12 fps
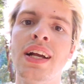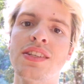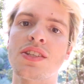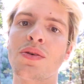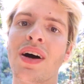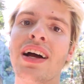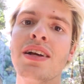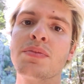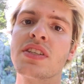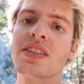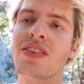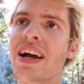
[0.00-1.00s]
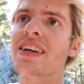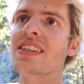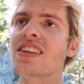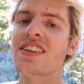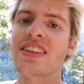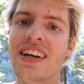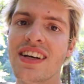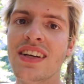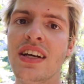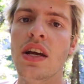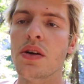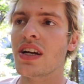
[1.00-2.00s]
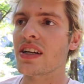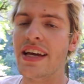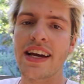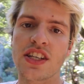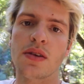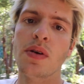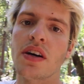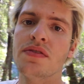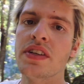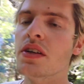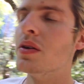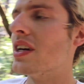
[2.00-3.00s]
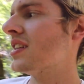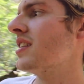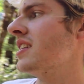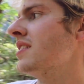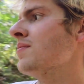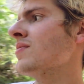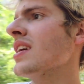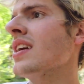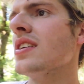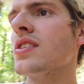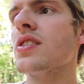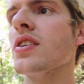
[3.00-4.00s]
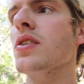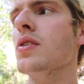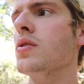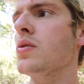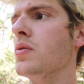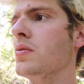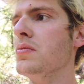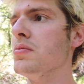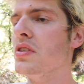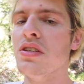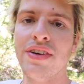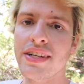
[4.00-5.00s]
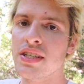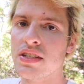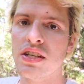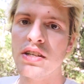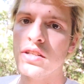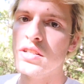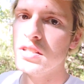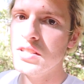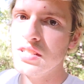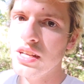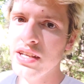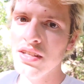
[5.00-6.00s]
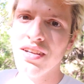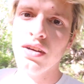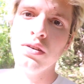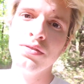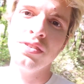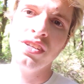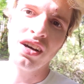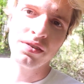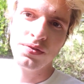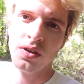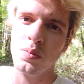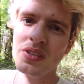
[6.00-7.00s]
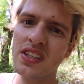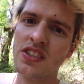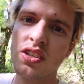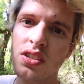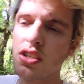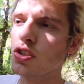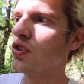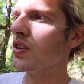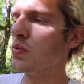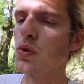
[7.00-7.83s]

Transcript: So I am slacking on that. Gotta catch up on video editing. So, you know, that's gonna take a good day of non-filming and just straight